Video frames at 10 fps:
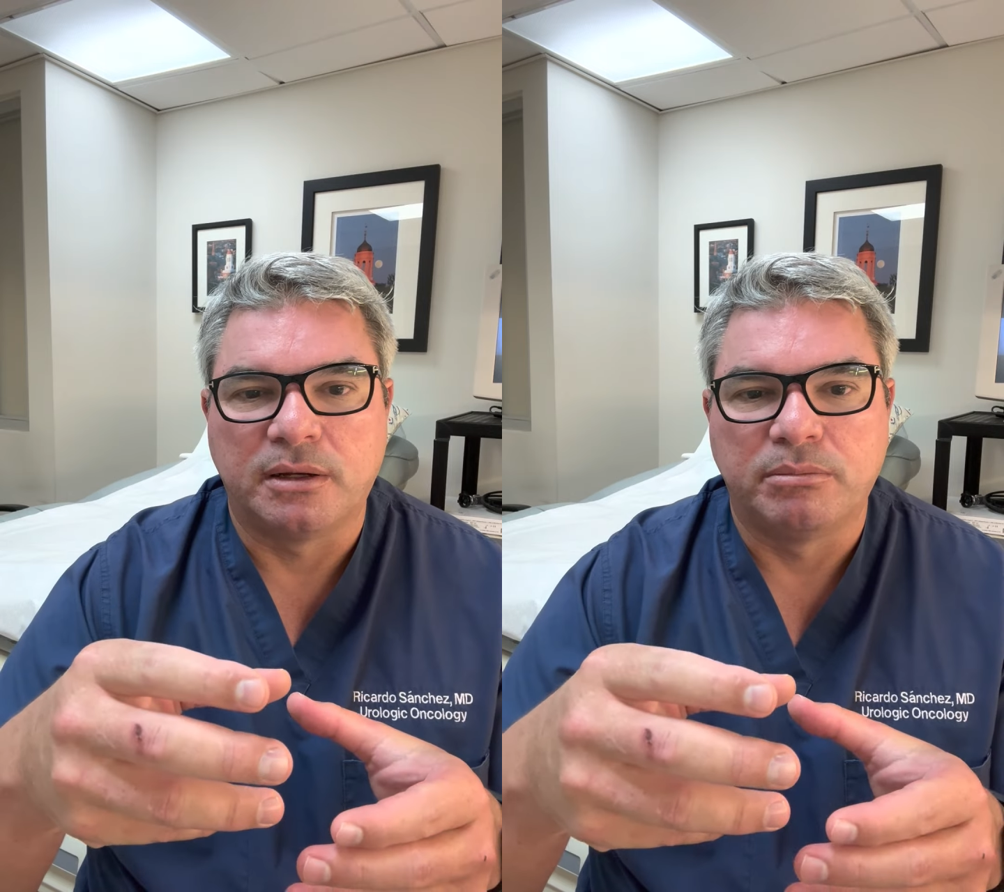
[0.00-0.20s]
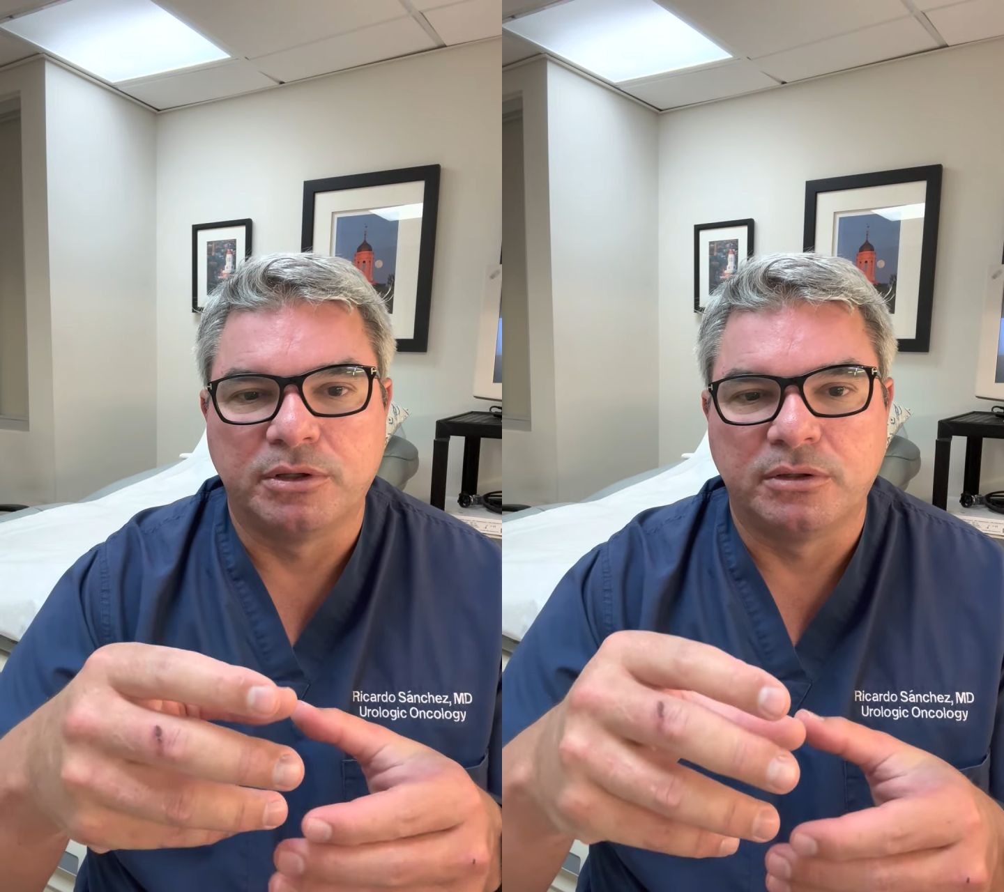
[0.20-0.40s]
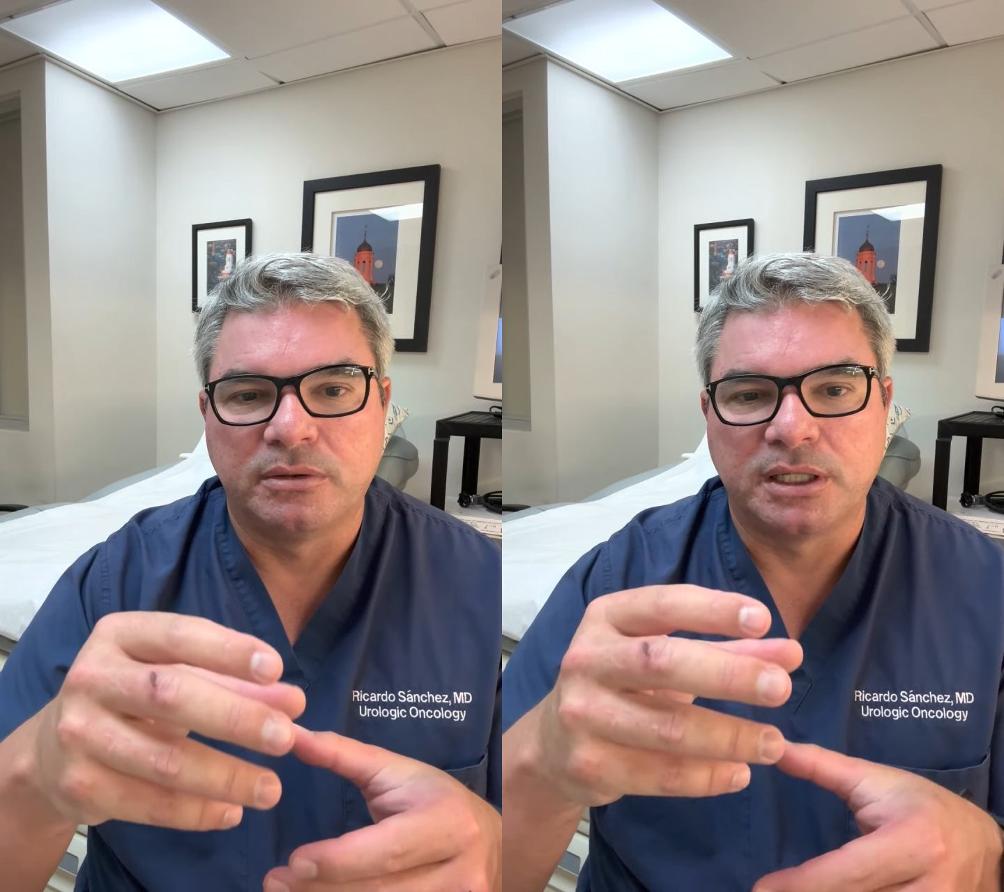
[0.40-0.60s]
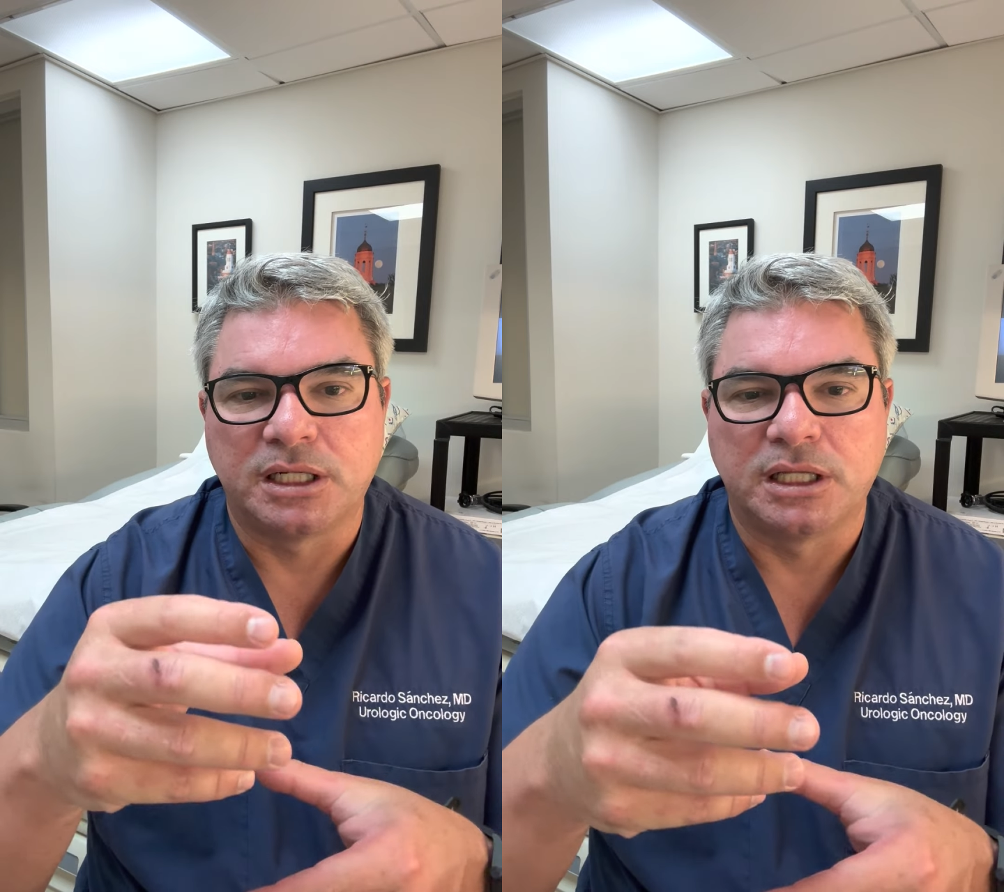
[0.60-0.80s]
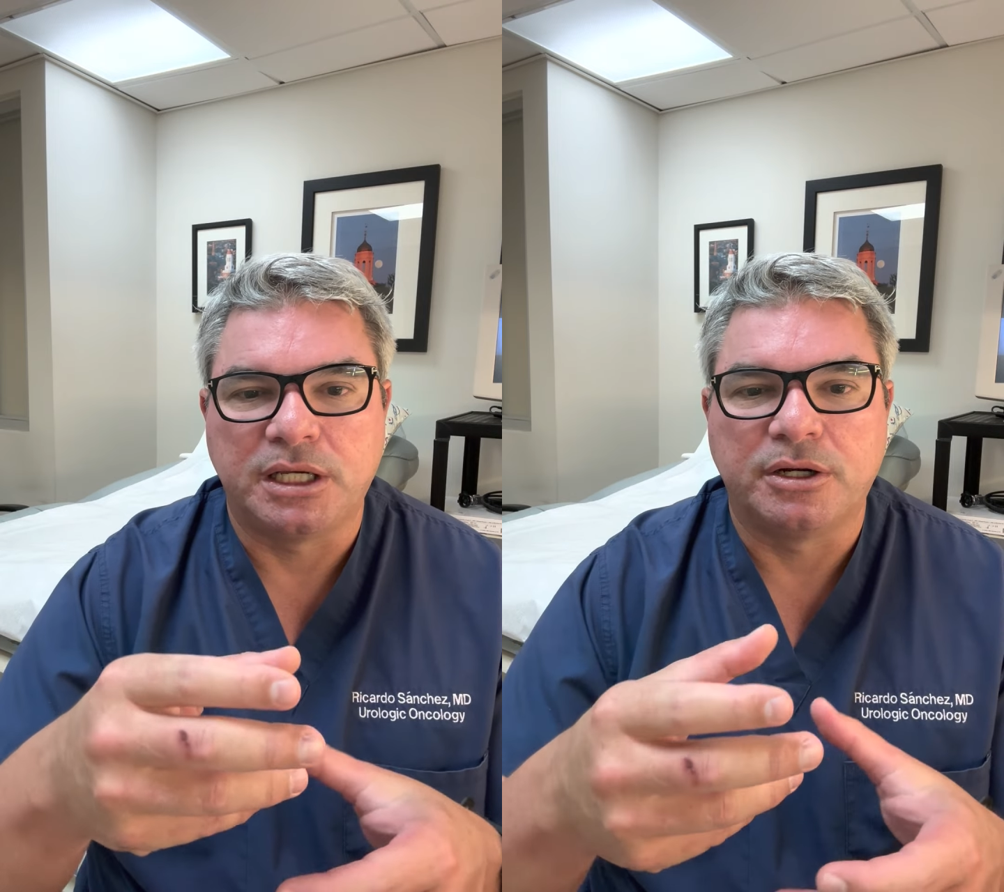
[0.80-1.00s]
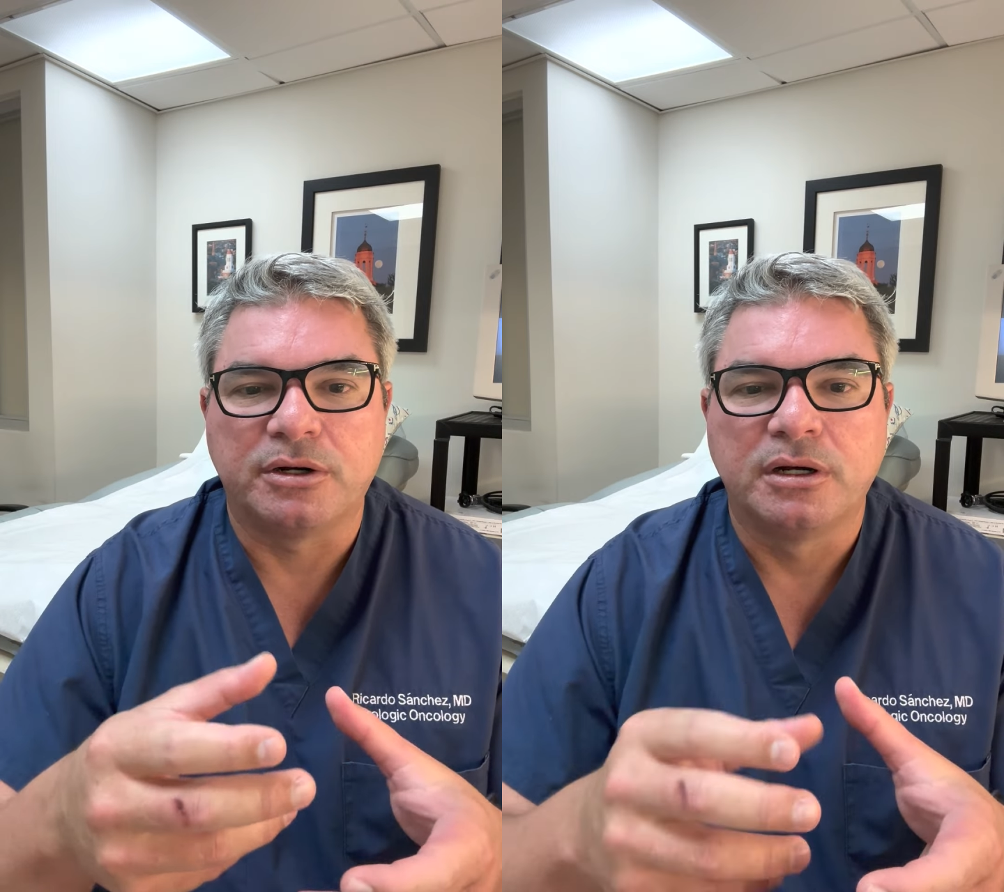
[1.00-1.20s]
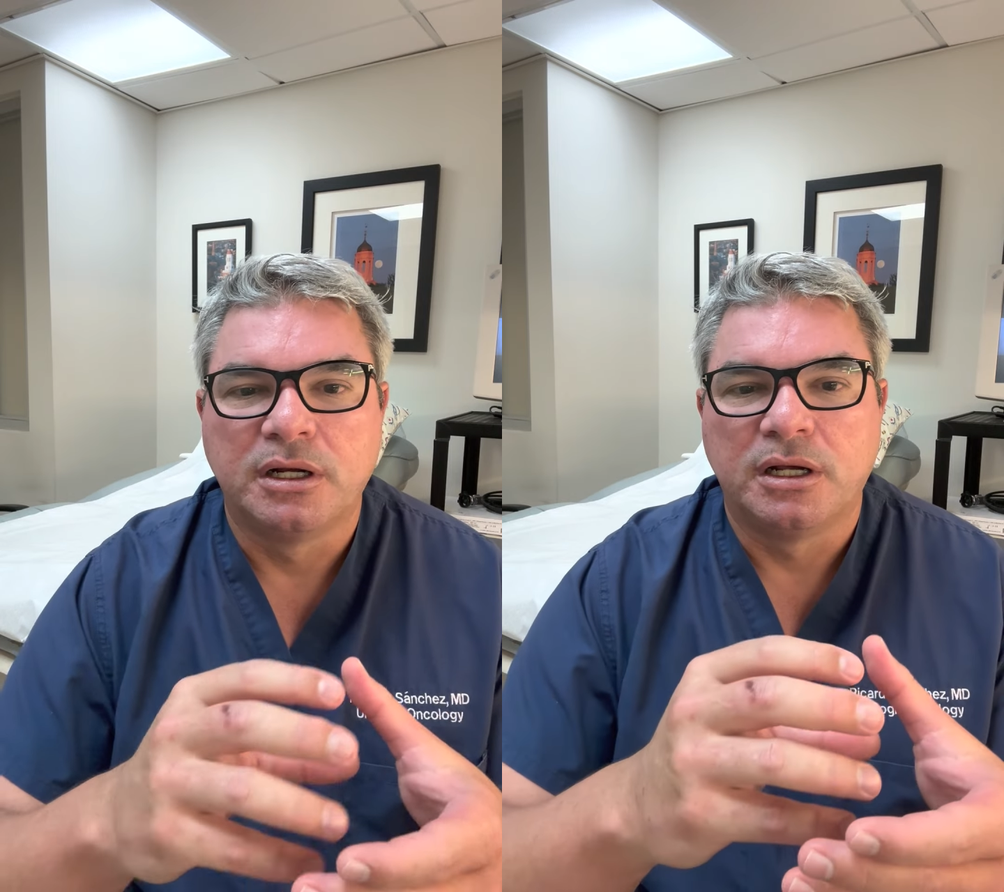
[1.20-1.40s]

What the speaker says: blue and clear